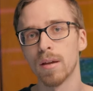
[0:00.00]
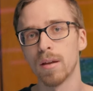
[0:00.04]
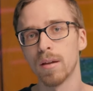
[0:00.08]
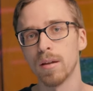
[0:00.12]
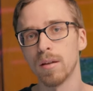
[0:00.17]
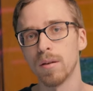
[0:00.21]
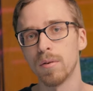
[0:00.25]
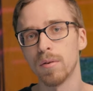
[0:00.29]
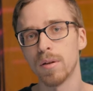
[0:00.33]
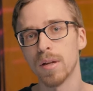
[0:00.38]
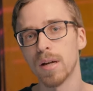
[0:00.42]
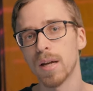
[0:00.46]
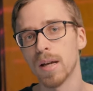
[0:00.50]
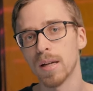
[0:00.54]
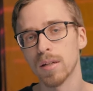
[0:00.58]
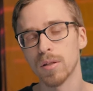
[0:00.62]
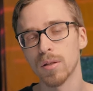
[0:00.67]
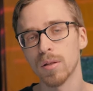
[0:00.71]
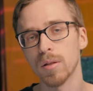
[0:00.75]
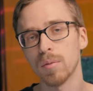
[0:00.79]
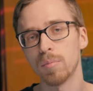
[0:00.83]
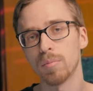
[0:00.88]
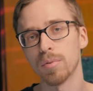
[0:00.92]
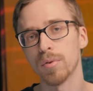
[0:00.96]
you can
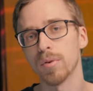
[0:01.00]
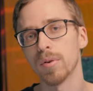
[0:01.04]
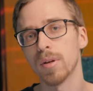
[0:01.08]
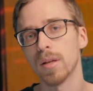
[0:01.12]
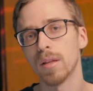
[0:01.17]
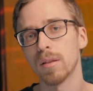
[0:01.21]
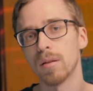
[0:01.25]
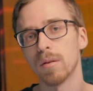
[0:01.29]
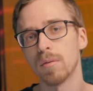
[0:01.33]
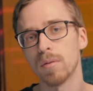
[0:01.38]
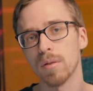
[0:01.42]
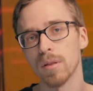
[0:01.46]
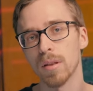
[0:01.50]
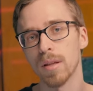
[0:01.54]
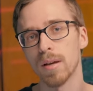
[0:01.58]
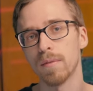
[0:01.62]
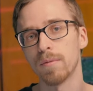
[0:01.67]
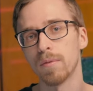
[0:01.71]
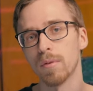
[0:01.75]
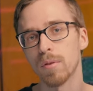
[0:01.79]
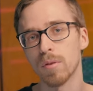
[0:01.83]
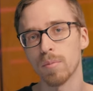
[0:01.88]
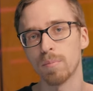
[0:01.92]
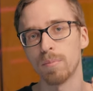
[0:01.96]
actually bring those
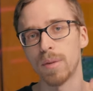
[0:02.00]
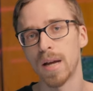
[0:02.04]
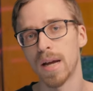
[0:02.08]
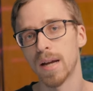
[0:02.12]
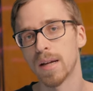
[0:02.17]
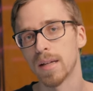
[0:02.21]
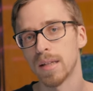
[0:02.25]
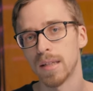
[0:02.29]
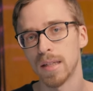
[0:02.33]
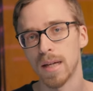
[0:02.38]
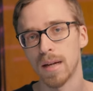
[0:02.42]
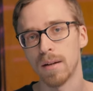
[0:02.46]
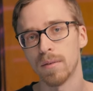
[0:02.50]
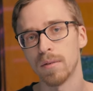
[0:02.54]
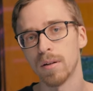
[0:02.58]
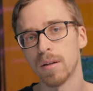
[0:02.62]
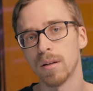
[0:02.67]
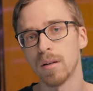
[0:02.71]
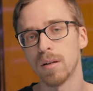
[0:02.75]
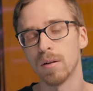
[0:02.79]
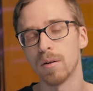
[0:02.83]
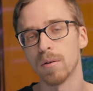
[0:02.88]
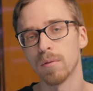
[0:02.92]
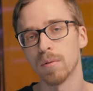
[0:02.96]
levels back down
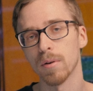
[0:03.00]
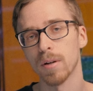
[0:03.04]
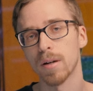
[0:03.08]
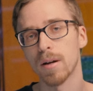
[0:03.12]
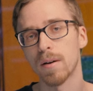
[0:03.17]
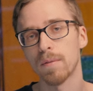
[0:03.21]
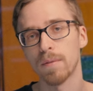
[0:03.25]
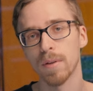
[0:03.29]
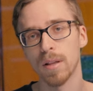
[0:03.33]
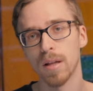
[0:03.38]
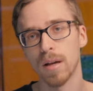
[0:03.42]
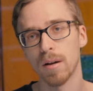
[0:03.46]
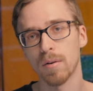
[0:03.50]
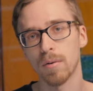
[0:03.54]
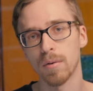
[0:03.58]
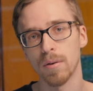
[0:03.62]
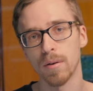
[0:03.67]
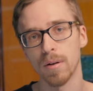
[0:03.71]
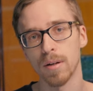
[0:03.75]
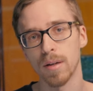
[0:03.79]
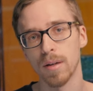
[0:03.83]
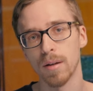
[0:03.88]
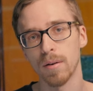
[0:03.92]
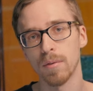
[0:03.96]
and you can recover that
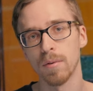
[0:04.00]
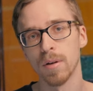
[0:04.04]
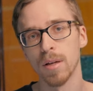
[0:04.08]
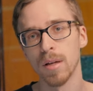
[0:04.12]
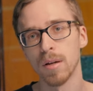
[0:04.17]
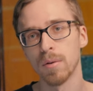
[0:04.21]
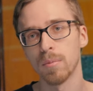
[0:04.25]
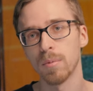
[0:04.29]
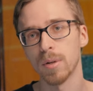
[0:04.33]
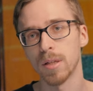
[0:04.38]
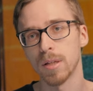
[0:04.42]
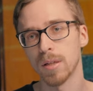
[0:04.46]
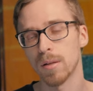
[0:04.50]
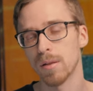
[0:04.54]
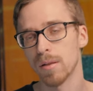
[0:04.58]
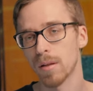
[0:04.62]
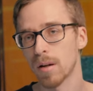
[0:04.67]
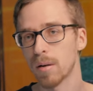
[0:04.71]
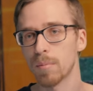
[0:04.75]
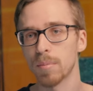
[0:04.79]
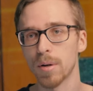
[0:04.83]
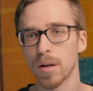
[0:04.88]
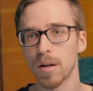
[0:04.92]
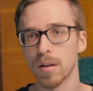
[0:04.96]
audio, which is
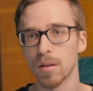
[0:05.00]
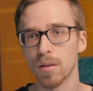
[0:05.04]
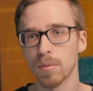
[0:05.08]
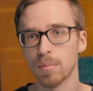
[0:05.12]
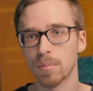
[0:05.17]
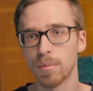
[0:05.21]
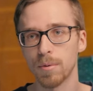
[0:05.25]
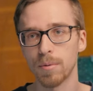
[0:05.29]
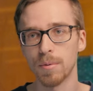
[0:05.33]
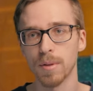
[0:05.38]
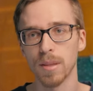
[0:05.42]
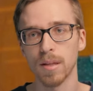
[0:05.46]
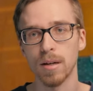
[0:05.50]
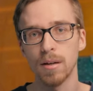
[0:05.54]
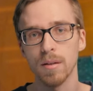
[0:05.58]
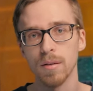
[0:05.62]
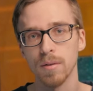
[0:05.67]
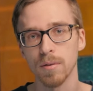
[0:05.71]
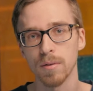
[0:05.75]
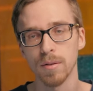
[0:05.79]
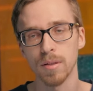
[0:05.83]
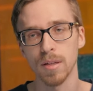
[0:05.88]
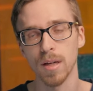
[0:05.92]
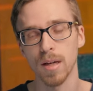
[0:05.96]
not possible with
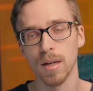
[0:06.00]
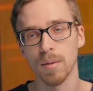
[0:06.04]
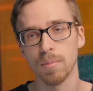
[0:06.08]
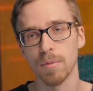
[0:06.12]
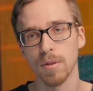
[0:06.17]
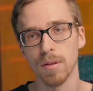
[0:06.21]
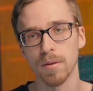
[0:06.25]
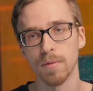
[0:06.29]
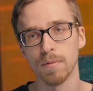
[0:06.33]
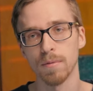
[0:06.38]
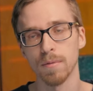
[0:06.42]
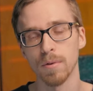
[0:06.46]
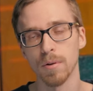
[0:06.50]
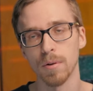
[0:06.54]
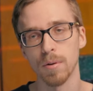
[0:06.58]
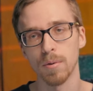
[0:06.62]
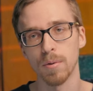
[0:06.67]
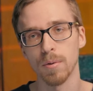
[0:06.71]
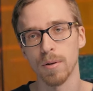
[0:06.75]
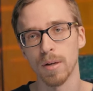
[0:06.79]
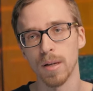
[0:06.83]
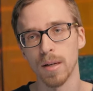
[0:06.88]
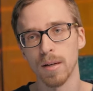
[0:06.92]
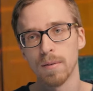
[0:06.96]
other types of
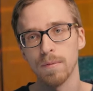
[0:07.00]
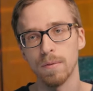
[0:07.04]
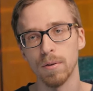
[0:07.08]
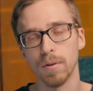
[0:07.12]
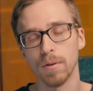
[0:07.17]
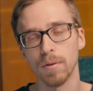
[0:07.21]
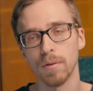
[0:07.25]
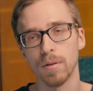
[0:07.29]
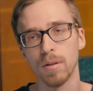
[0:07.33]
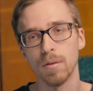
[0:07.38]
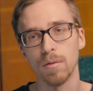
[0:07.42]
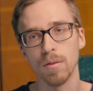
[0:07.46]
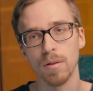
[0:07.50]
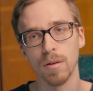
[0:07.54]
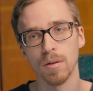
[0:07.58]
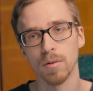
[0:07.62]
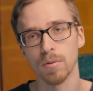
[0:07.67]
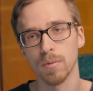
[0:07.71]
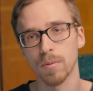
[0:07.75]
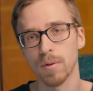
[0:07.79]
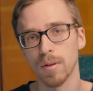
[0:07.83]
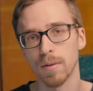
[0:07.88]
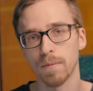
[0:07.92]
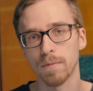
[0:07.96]
recording if you're using
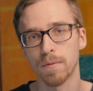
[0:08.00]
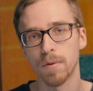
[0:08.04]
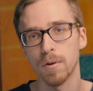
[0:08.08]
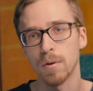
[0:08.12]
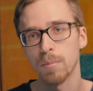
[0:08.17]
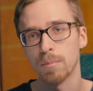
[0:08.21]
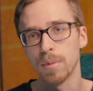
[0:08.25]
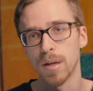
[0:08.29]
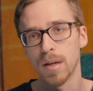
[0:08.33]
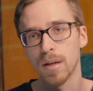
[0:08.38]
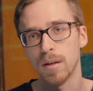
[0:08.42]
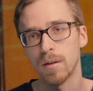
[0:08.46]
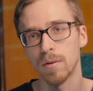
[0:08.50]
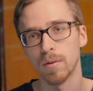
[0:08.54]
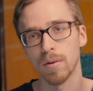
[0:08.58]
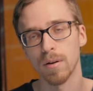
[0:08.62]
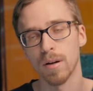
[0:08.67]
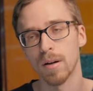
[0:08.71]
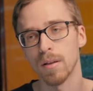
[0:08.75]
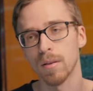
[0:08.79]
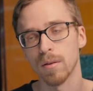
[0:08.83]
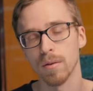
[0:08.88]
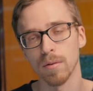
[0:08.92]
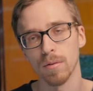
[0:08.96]
24 bit or
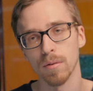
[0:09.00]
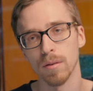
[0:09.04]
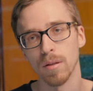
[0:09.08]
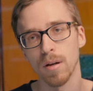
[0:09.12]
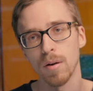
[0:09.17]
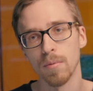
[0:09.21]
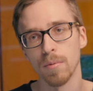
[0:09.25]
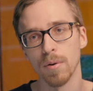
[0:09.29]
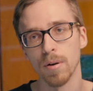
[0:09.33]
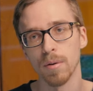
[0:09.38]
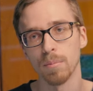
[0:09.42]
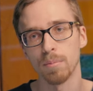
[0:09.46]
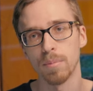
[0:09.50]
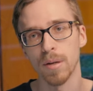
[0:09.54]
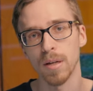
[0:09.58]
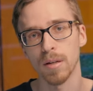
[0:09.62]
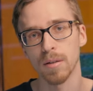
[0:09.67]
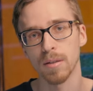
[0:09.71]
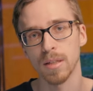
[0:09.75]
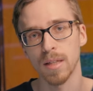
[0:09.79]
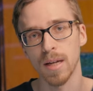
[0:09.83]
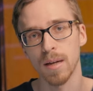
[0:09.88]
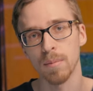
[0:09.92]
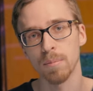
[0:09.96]
other lower bit
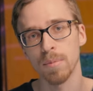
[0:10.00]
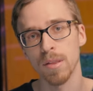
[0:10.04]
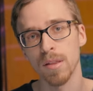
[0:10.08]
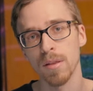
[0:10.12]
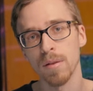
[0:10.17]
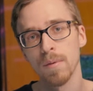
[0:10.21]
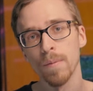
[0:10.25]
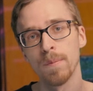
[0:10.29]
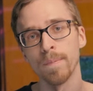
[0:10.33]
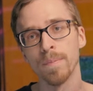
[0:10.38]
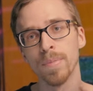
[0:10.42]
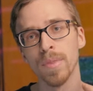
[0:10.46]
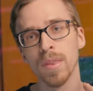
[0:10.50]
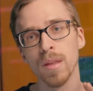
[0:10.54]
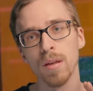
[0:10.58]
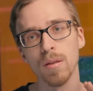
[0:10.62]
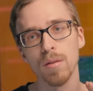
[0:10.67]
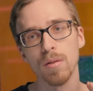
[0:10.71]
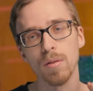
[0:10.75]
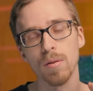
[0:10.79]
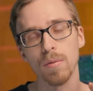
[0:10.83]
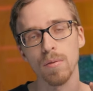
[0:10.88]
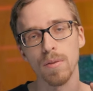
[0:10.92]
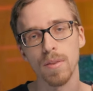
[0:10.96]
depths.
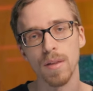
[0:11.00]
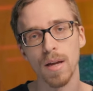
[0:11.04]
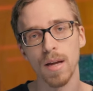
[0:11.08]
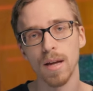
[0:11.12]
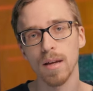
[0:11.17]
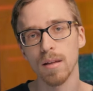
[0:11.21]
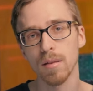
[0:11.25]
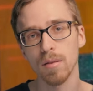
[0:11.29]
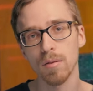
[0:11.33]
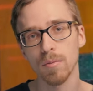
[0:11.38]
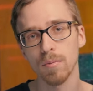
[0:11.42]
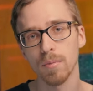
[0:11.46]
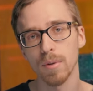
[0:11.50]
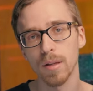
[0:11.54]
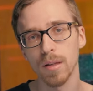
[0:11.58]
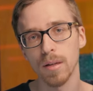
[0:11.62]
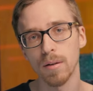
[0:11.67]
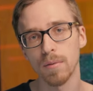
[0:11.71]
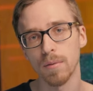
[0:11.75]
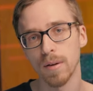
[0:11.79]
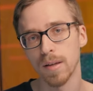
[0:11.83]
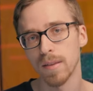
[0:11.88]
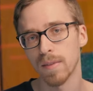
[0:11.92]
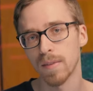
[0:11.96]
So that is a really
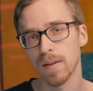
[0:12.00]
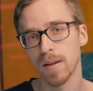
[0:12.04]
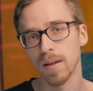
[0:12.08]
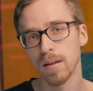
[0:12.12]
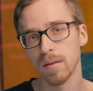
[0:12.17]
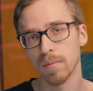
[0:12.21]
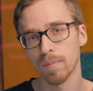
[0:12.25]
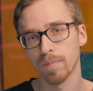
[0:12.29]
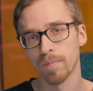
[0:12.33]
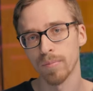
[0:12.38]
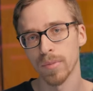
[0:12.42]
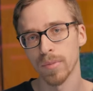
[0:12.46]
great thing